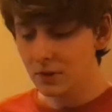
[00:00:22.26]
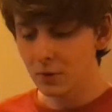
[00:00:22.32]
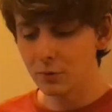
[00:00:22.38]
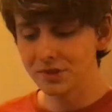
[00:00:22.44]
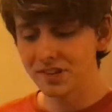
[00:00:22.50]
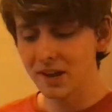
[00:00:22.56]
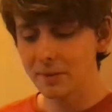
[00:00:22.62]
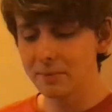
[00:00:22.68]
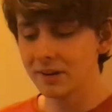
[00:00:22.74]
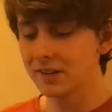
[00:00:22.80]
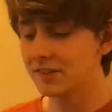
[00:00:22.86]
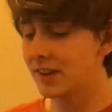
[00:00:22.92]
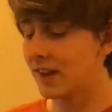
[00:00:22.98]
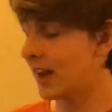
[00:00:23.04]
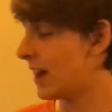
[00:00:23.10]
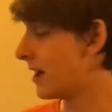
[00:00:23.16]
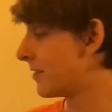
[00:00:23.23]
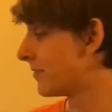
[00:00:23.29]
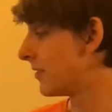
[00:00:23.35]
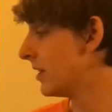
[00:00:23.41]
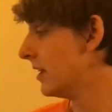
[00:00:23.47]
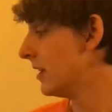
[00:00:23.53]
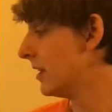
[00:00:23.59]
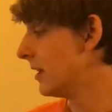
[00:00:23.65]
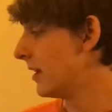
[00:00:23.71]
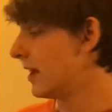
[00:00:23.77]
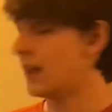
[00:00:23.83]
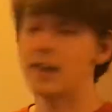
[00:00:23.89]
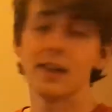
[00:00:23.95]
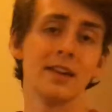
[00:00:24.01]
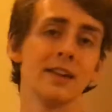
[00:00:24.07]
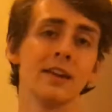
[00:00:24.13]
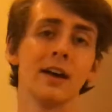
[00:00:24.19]
what's happening is I have
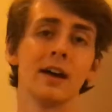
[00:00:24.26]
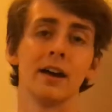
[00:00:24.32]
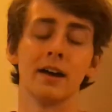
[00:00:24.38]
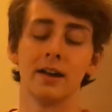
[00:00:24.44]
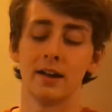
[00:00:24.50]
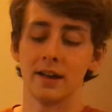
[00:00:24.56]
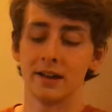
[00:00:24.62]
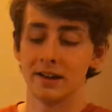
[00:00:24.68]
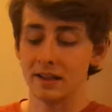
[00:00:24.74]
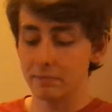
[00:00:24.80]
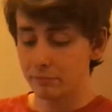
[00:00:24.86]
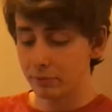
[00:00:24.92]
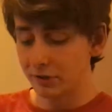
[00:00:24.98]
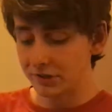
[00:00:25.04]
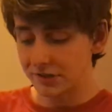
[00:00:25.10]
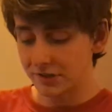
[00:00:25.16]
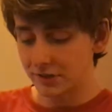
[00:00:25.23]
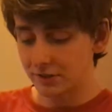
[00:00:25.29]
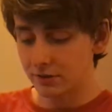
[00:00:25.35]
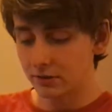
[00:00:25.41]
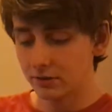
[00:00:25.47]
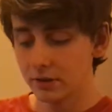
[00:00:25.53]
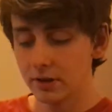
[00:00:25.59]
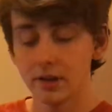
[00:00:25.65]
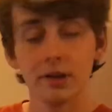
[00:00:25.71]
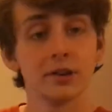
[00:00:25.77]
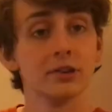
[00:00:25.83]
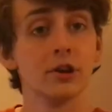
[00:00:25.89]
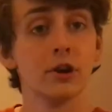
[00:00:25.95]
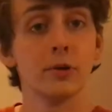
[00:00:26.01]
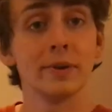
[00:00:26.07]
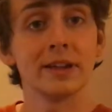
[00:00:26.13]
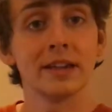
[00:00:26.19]
an input signal
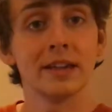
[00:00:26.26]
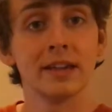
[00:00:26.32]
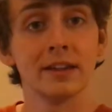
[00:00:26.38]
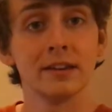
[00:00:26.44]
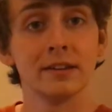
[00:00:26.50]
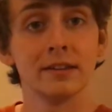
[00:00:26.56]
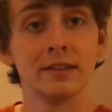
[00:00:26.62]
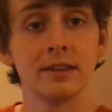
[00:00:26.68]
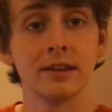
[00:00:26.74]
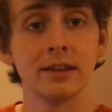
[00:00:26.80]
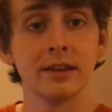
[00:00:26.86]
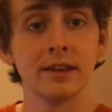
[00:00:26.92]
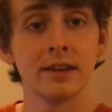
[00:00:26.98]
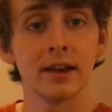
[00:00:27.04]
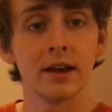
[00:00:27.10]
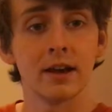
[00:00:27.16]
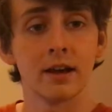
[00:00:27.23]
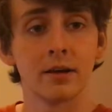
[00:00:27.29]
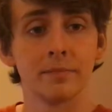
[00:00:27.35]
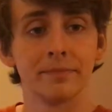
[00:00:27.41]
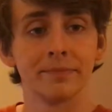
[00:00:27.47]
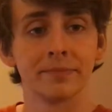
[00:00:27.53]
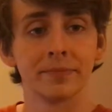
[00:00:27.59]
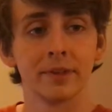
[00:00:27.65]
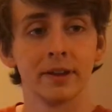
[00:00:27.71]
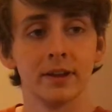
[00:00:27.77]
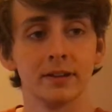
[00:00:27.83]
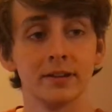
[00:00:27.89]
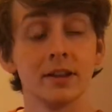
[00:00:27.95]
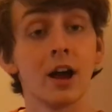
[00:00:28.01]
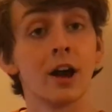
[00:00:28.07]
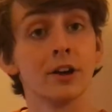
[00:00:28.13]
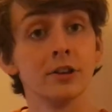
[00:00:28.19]
going in the
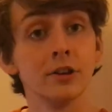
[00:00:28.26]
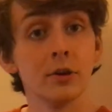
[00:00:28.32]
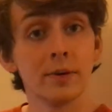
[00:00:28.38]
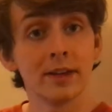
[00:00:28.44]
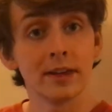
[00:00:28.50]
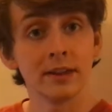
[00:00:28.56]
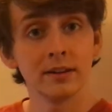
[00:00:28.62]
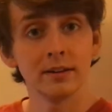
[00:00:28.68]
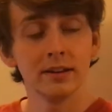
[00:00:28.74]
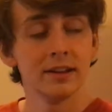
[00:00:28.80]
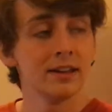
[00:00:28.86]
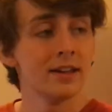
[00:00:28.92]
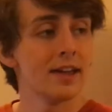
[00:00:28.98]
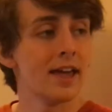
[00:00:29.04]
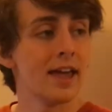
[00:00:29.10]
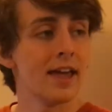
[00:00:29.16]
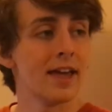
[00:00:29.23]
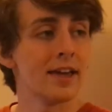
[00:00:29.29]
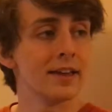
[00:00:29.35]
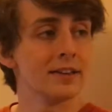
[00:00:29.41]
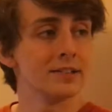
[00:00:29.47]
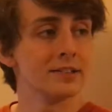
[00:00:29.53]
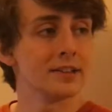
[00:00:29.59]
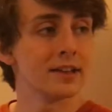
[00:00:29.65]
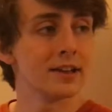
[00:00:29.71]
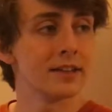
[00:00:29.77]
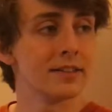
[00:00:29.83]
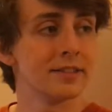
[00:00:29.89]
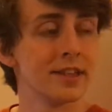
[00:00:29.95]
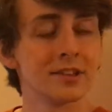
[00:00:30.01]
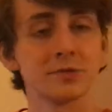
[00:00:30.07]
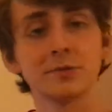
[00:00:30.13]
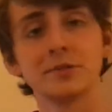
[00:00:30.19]
audio in, and
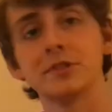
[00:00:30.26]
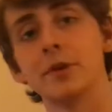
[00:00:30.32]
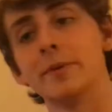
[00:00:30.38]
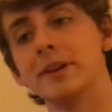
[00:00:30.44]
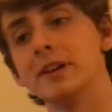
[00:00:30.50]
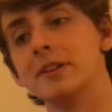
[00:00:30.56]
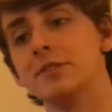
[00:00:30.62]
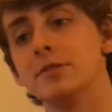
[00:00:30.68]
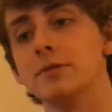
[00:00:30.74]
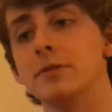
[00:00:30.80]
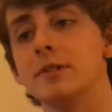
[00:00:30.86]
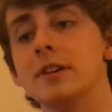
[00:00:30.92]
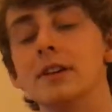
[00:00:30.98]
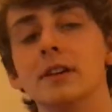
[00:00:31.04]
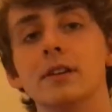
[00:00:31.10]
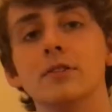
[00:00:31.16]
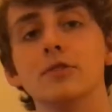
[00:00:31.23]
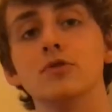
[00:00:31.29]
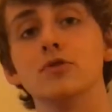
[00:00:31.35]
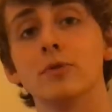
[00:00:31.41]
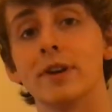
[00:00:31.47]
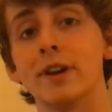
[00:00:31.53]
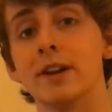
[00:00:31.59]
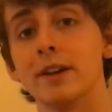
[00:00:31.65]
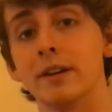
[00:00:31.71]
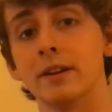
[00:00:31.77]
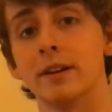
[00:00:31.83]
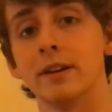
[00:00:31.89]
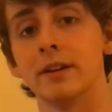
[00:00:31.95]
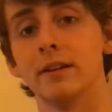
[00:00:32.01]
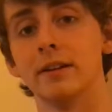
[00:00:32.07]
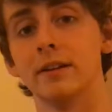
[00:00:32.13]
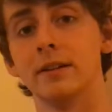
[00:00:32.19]
that's what's going into the drain
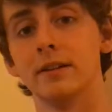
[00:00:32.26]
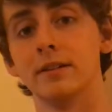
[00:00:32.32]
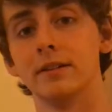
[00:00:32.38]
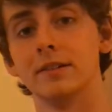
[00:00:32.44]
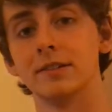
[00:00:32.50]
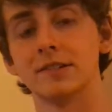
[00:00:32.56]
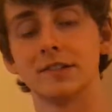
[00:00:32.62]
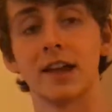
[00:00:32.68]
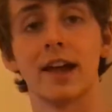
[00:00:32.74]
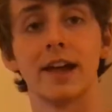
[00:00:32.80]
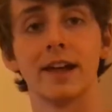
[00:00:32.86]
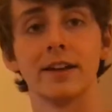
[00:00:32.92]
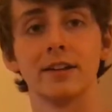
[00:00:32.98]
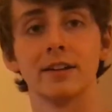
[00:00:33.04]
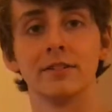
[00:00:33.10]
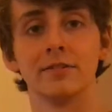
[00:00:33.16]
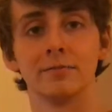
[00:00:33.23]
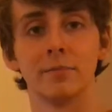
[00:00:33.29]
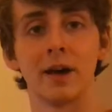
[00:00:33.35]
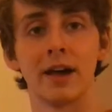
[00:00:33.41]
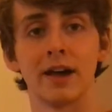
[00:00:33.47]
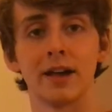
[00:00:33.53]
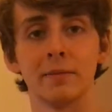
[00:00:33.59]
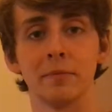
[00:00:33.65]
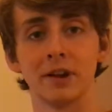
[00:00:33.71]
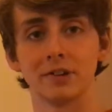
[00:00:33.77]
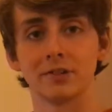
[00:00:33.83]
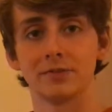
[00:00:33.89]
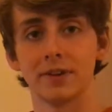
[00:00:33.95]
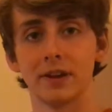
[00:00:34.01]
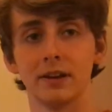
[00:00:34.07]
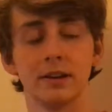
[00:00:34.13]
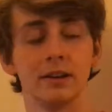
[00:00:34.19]
side of my
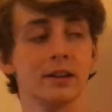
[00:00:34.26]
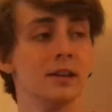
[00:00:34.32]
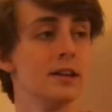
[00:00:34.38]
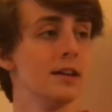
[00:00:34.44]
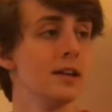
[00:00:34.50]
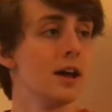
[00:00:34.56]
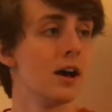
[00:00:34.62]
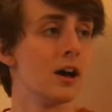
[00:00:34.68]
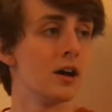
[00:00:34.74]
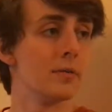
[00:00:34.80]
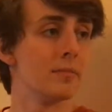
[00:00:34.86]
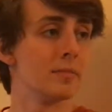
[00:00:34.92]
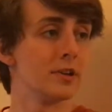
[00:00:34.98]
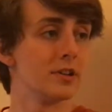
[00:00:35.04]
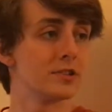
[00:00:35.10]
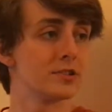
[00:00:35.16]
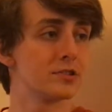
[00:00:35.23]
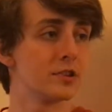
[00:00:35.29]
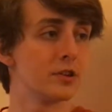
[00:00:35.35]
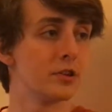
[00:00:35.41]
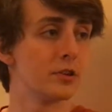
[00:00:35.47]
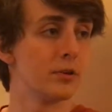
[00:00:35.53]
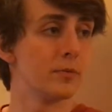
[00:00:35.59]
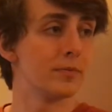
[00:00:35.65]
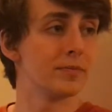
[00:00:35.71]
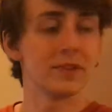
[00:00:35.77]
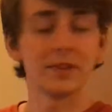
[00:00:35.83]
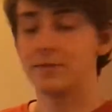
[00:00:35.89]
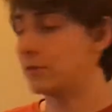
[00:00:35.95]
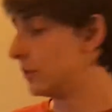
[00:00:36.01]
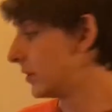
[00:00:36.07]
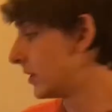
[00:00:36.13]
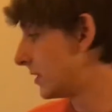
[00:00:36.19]
MOSFET. So
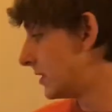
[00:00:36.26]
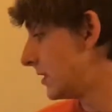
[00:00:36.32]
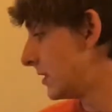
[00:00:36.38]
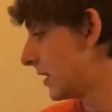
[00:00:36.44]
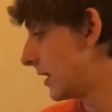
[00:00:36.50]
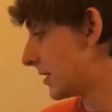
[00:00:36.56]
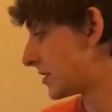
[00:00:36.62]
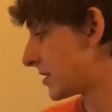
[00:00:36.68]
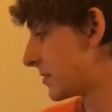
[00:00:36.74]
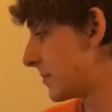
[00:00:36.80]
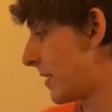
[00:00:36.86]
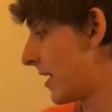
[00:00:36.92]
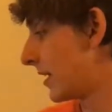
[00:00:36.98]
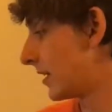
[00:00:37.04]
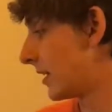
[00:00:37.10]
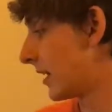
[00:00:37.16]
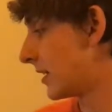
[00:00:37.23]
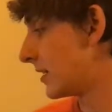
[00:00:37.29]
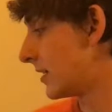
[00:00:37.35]
if you look at the schematic I